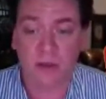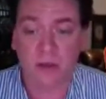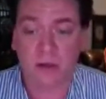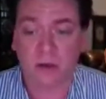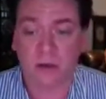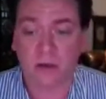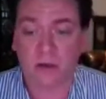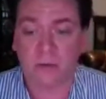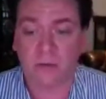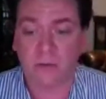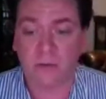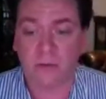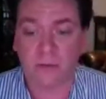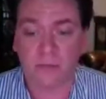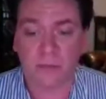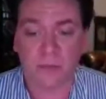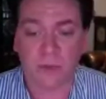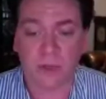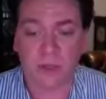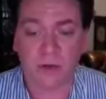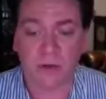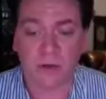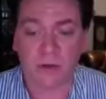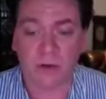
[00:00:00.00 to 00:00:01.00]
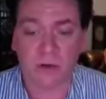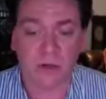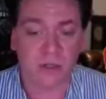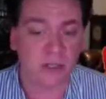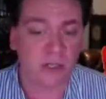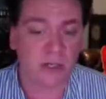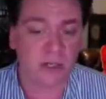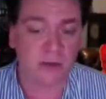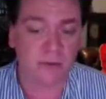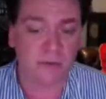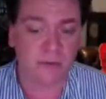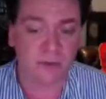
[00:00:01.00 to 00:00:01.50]
You know, our
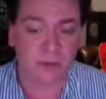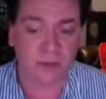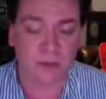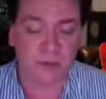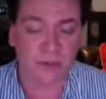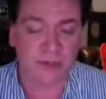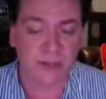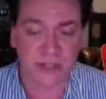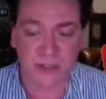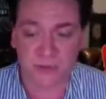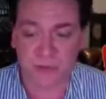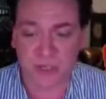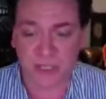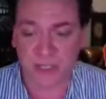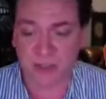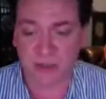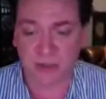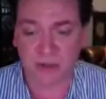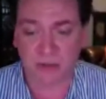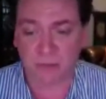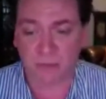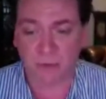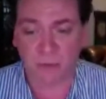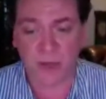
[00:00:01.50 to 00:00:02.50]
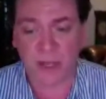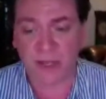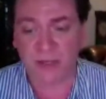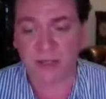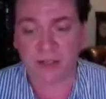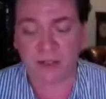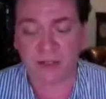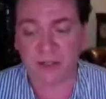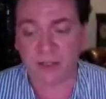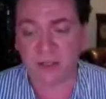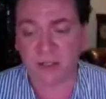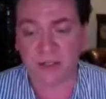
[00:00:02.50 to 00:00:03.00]
entire fraternity is based on
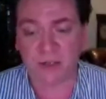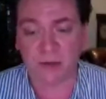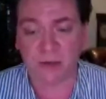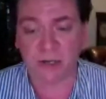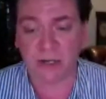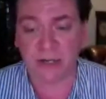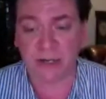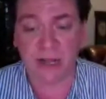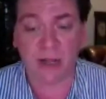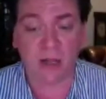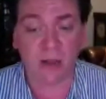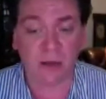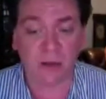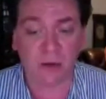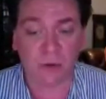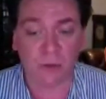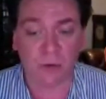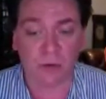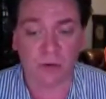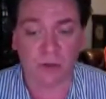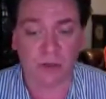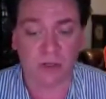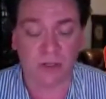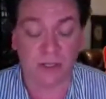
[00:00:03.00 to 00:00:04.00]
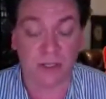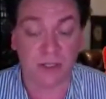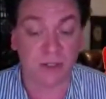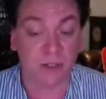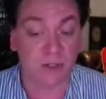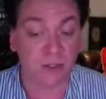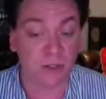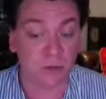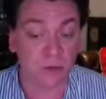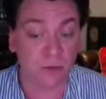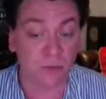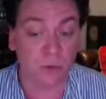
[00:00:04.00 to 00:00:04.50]
romantic history and allegory, and it's
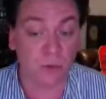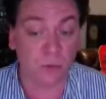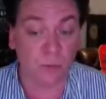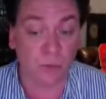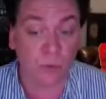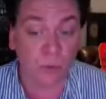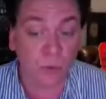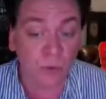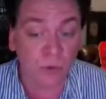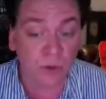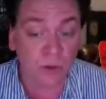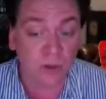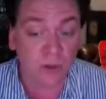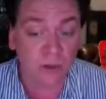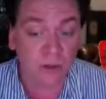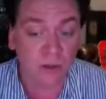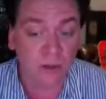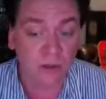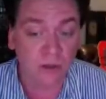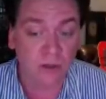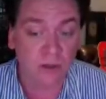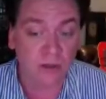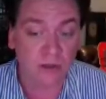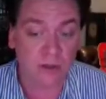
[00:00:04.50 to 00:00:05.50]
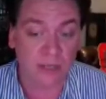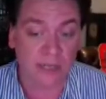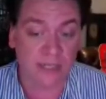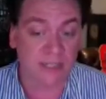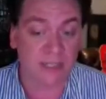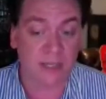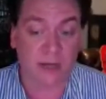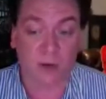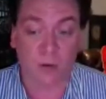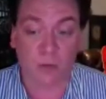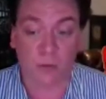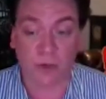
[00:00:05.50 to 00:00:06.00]
extremely important. That's
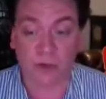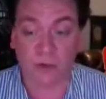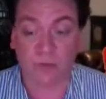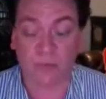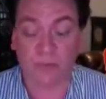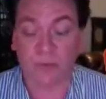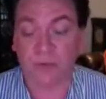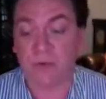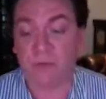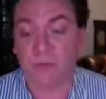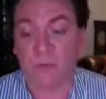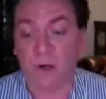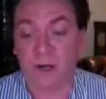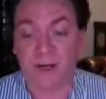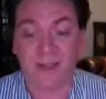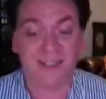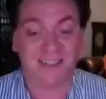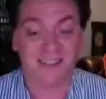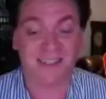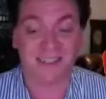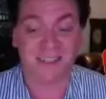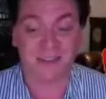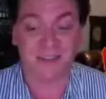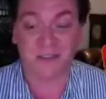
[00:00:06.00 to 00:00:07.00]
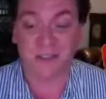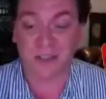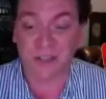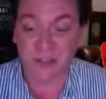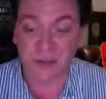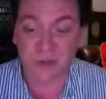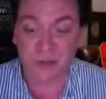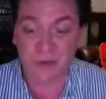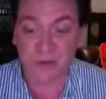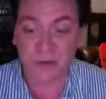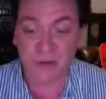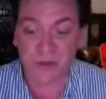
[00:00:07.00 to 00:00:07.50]
how we imprint wise and serious
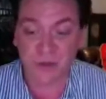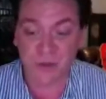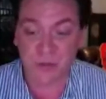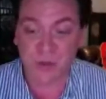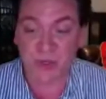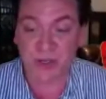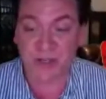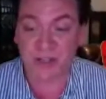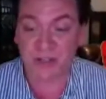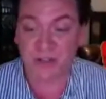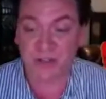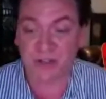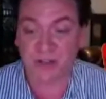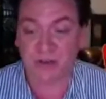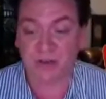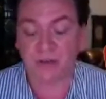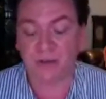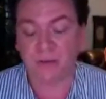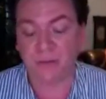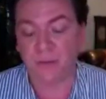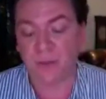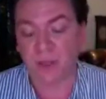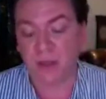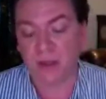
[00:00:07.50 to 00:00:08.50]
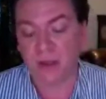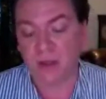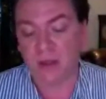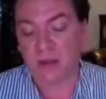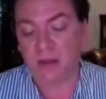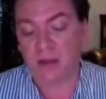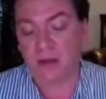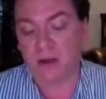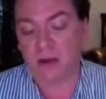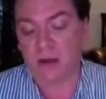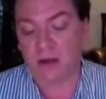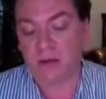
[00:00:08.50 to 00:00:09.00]
truths upon each other.
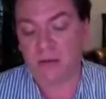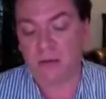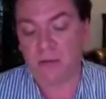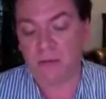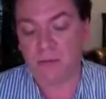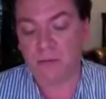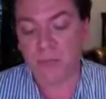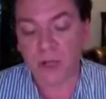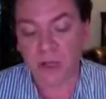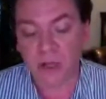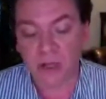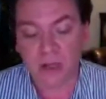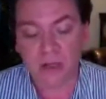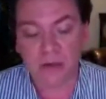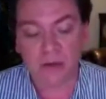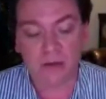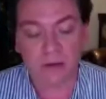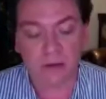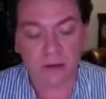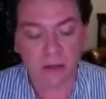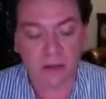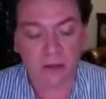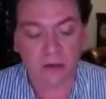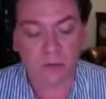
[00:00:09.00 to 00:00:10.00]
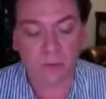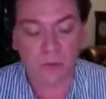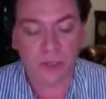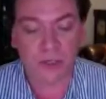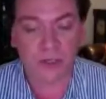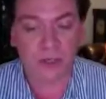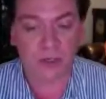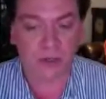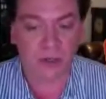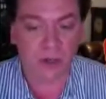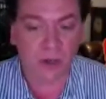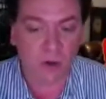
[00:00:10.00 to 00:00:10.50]
But, you know, we
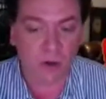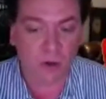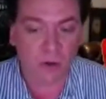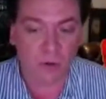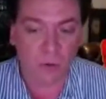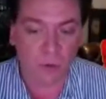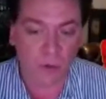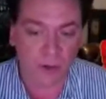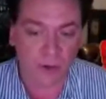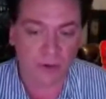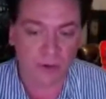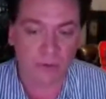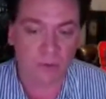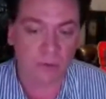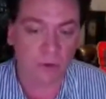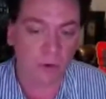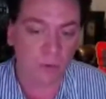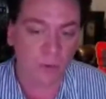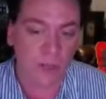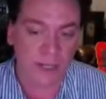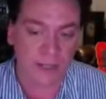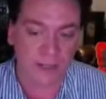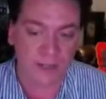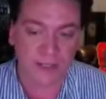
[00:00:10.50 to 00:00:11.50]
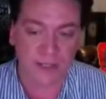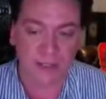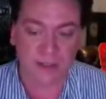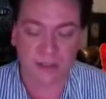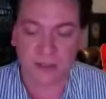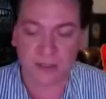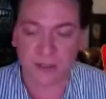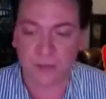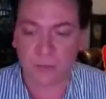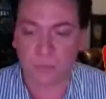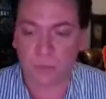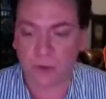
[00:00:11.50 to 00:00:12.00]
should know where the romance
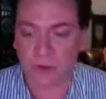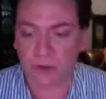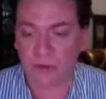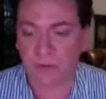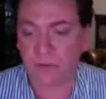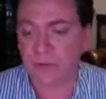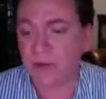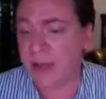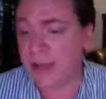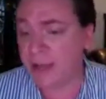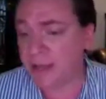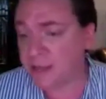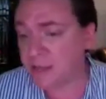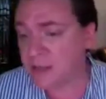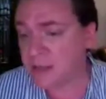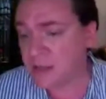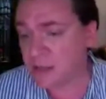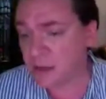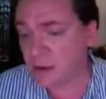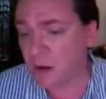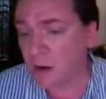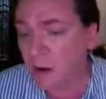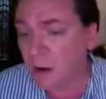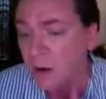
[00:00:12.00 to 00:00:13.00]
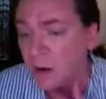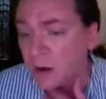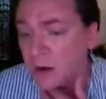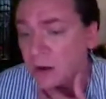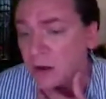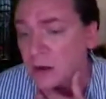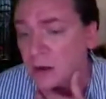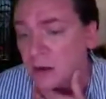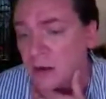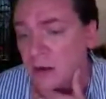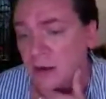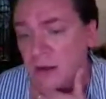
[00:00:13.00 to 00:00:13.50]
is and where the facts
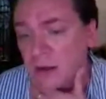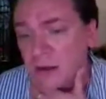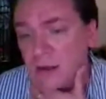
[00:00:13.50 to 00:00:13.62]
are.